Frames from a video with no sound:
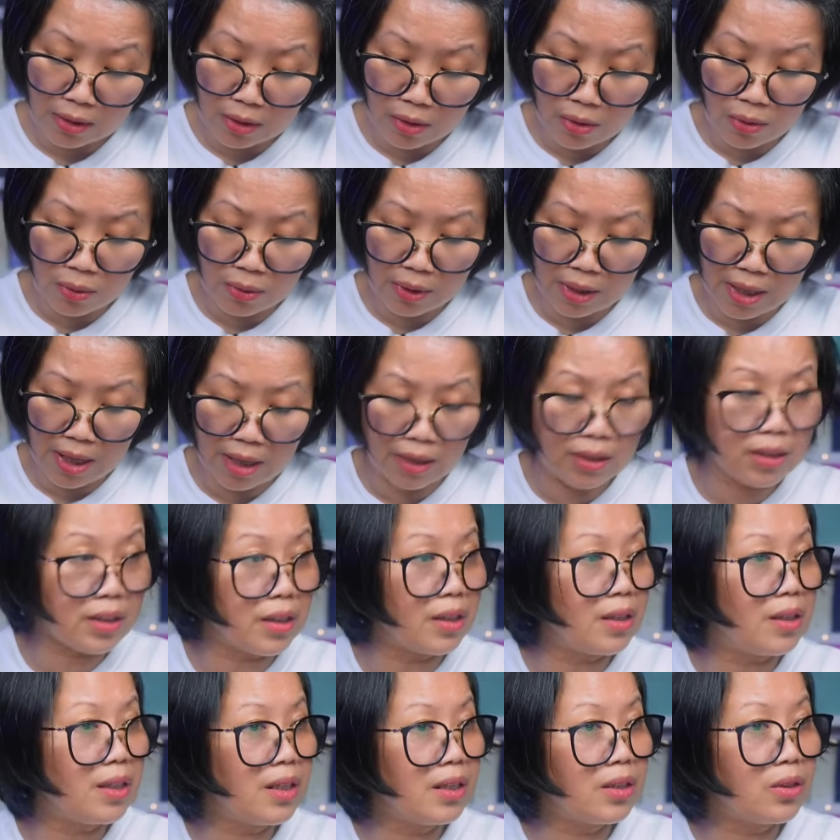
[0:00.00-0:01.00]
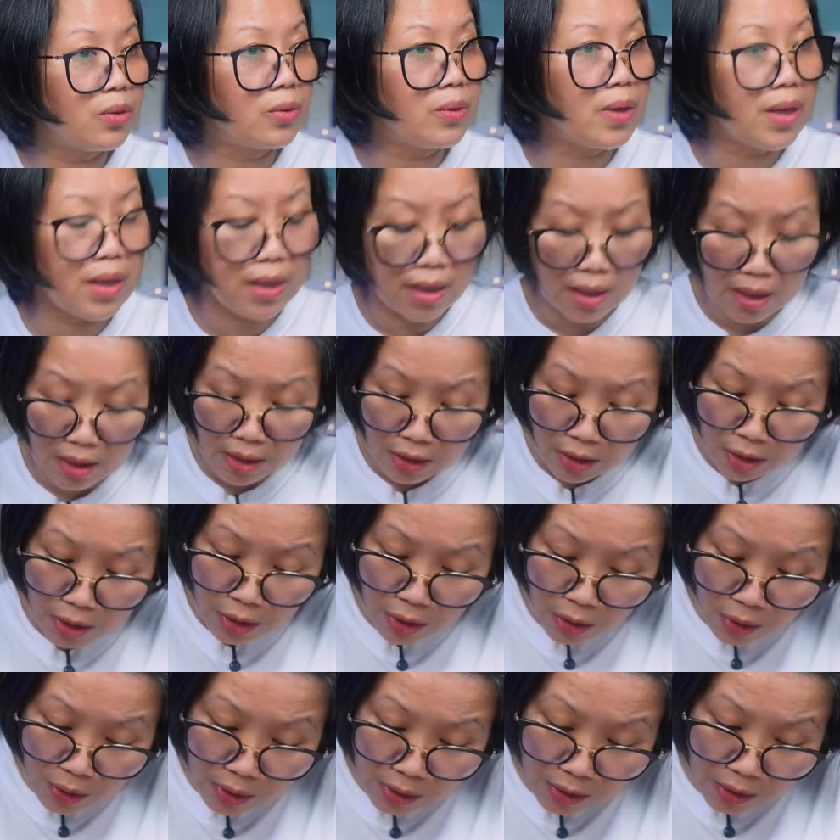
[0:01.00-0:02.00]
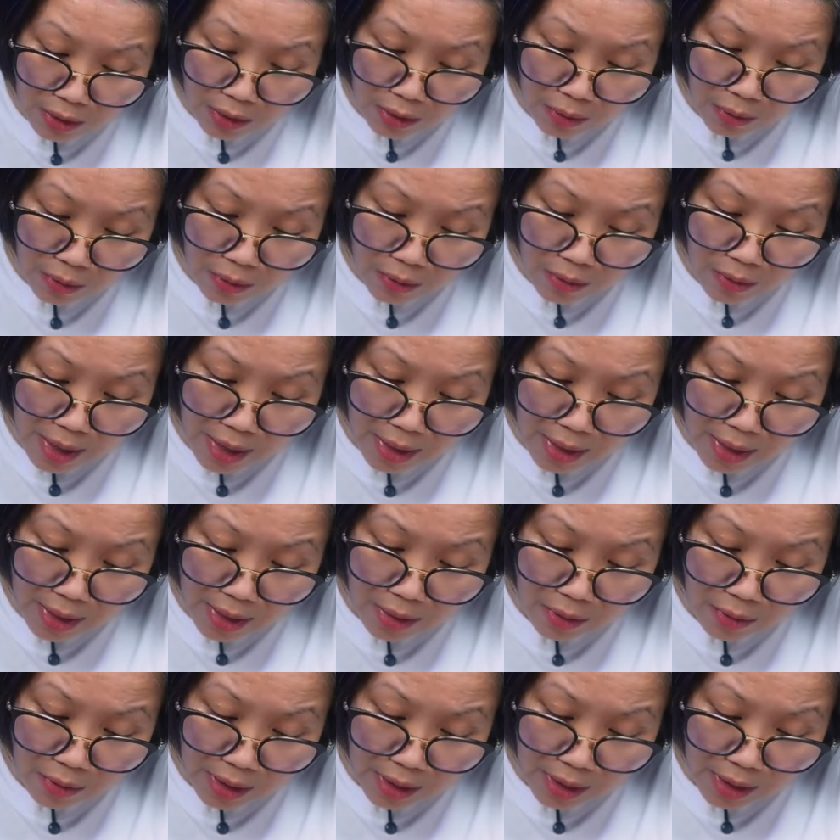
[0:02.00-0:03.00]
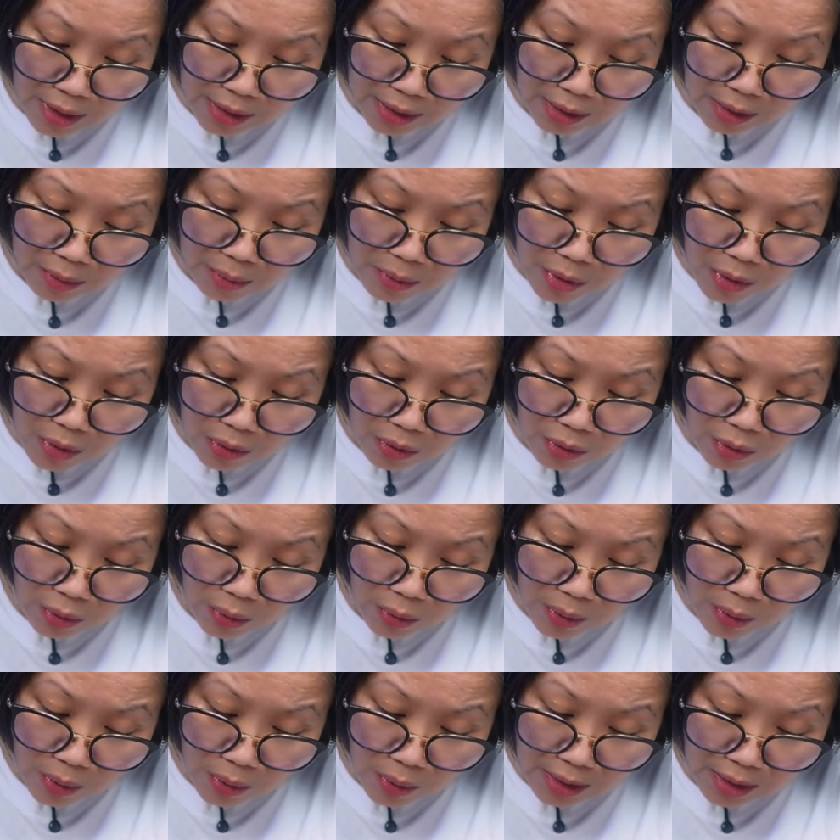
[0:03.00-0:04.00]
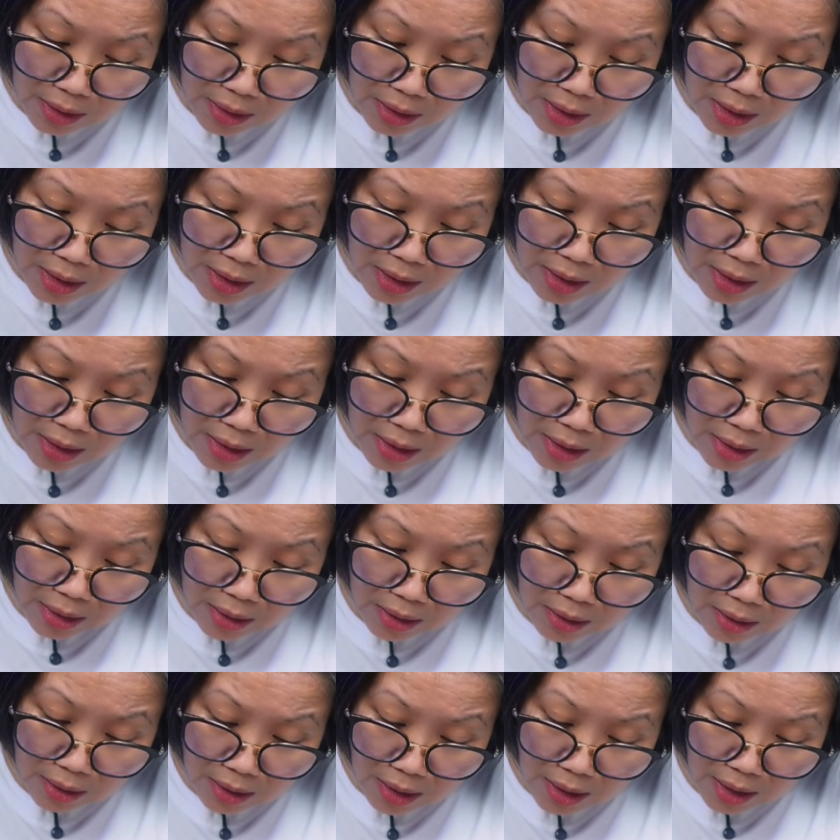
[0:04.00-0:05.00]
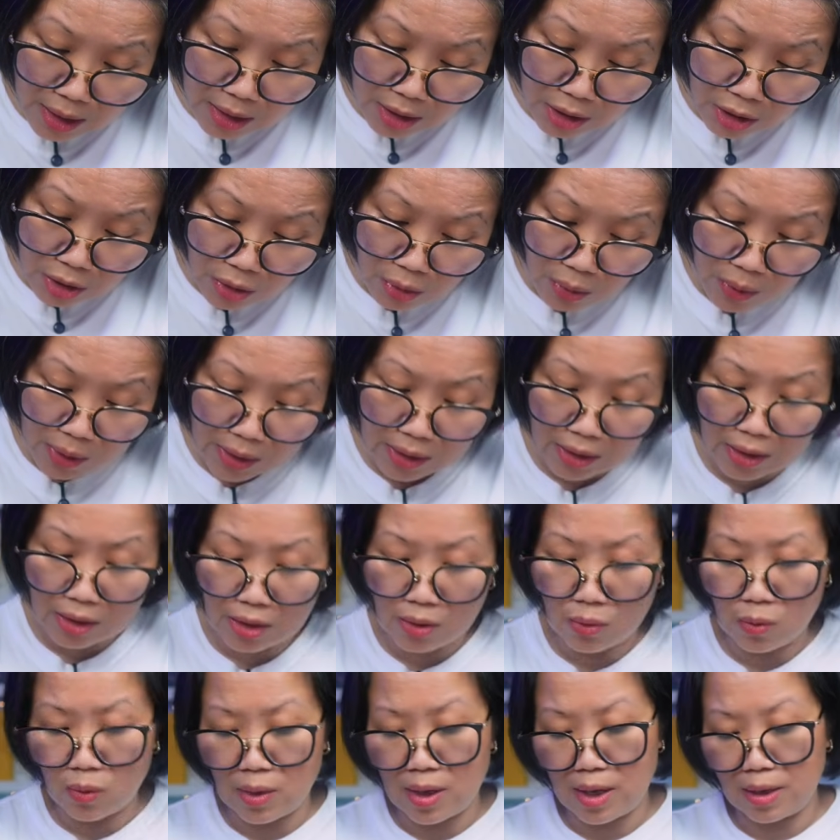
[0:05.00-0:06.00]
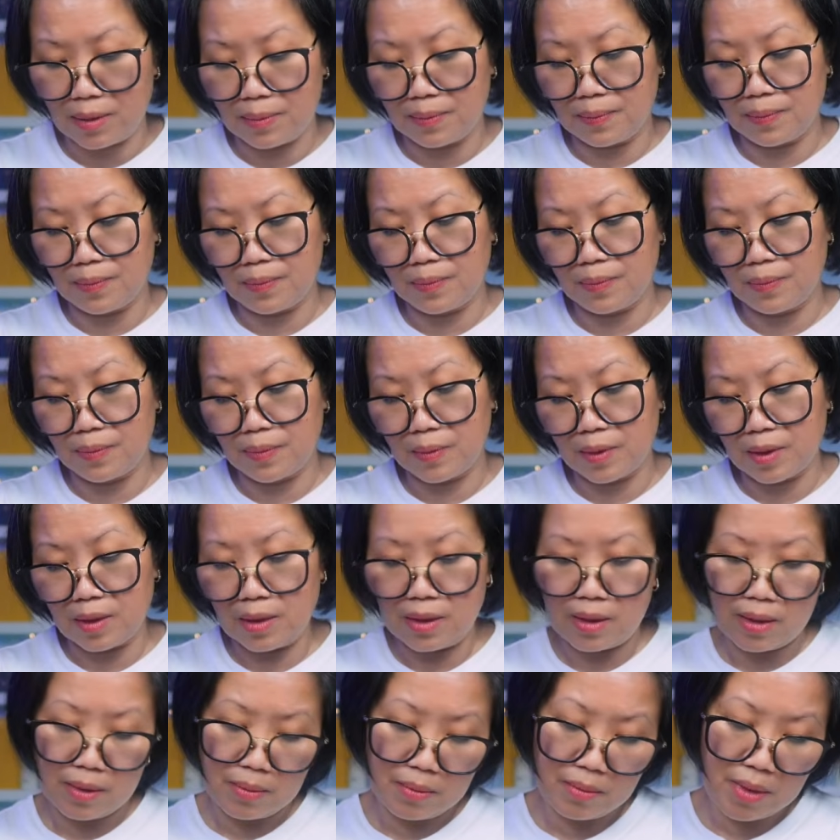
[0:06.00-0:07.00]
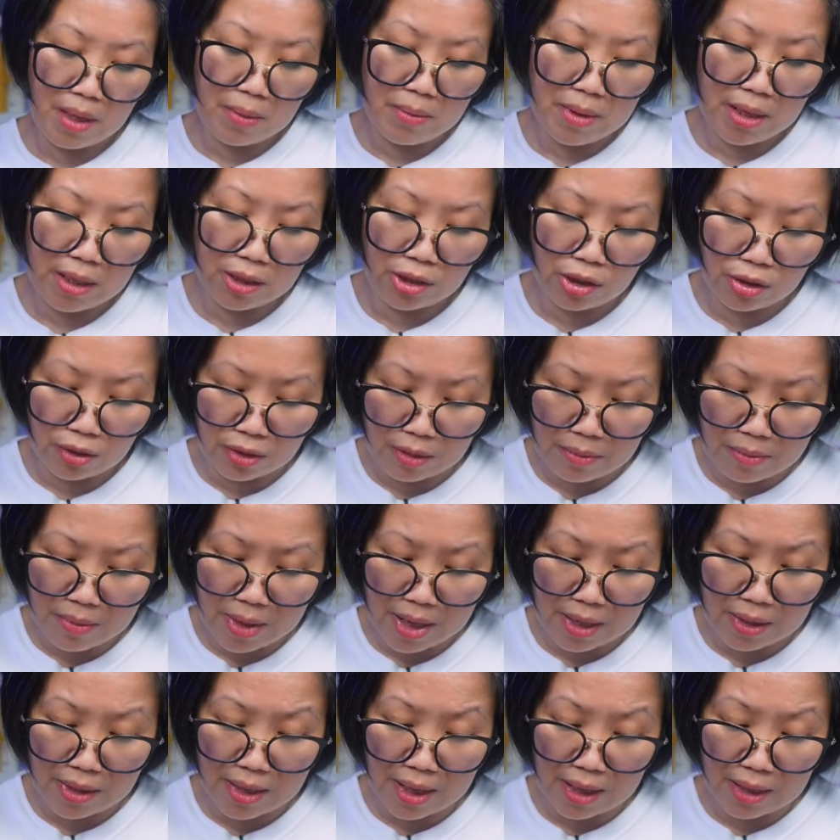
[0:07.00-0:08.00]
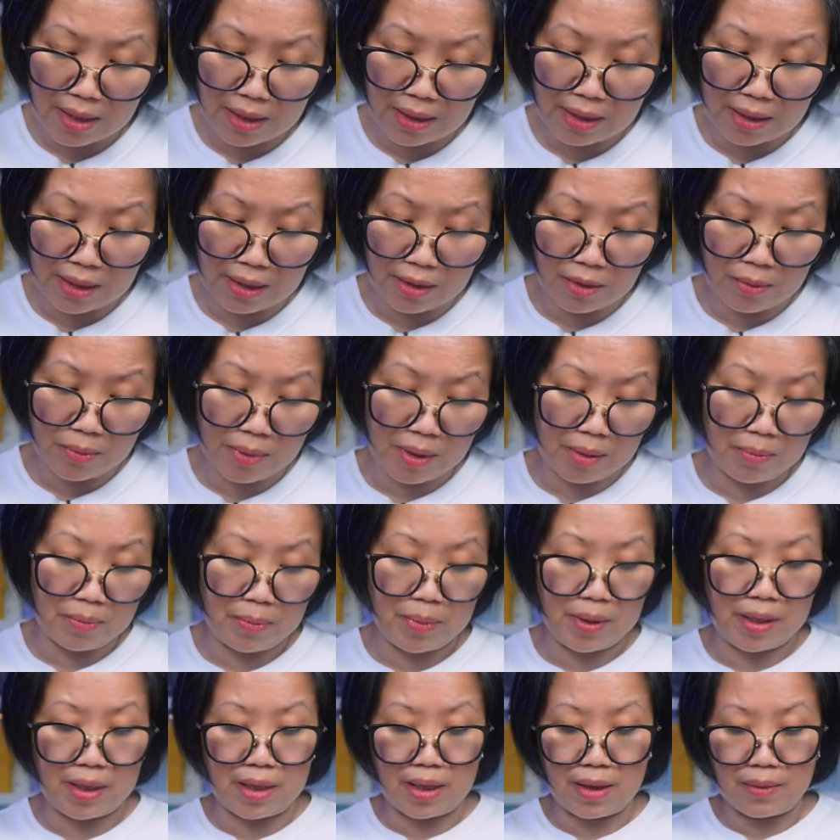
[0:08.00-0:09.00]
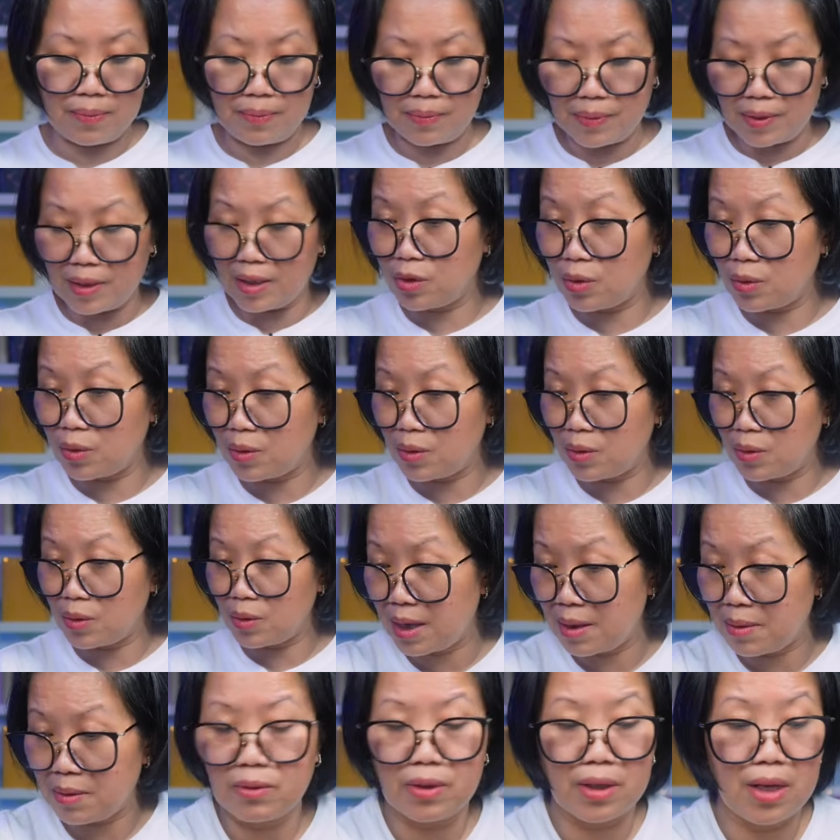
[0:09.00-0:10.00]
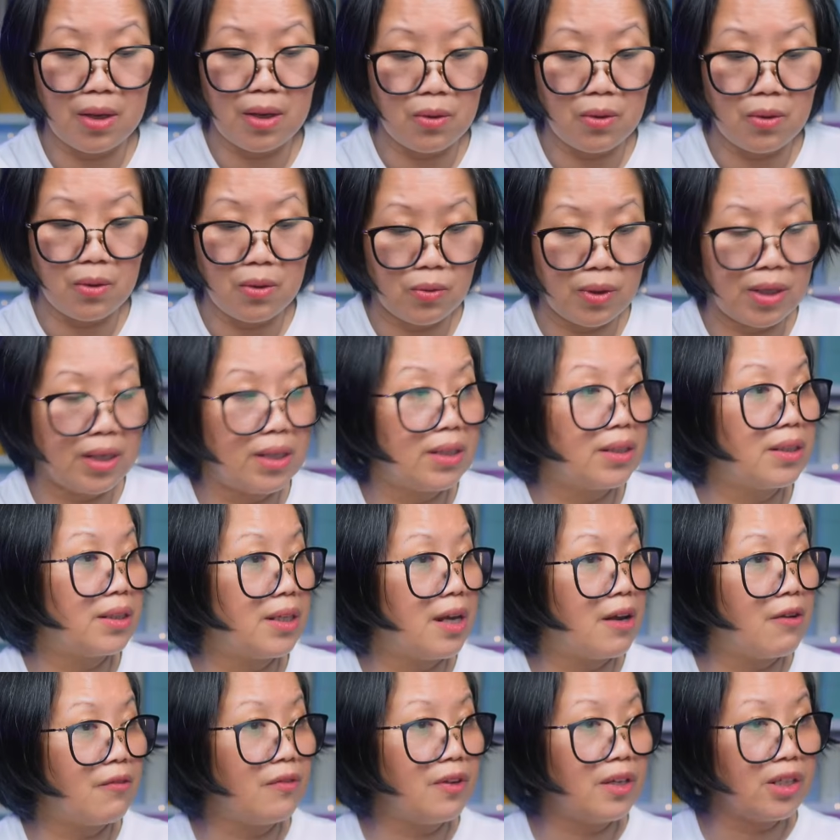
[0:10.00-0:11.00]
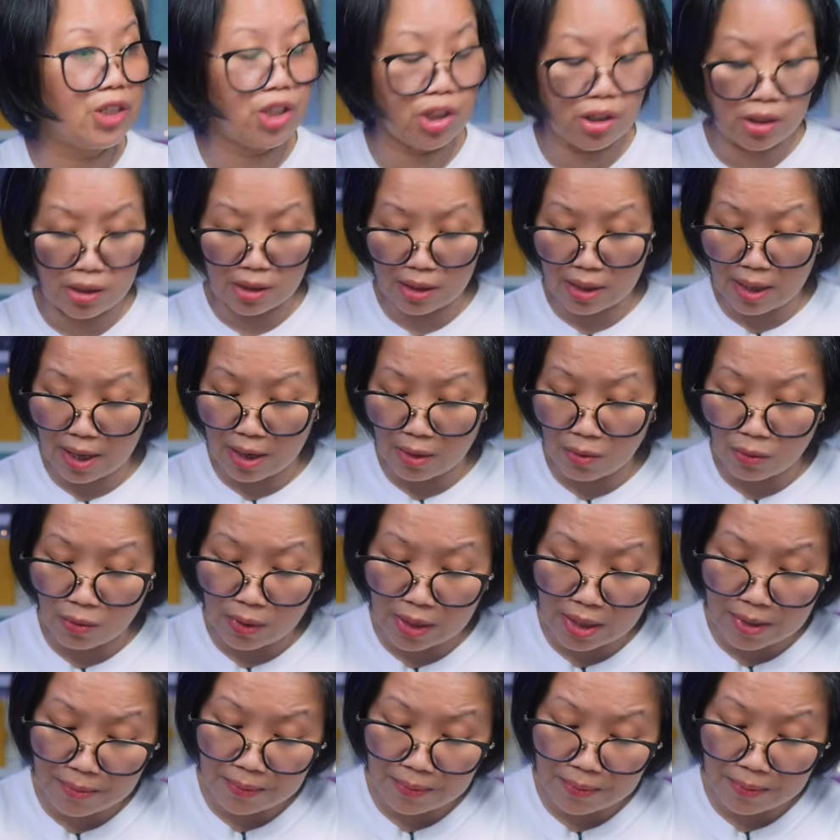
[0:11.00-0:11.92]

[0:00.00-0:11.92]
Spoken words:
Oh, okay, so this one I gotta go and write it really small, 20/21. Maybe I should have made that a little bit bigger. That's okay. Can we salvage it? Can we?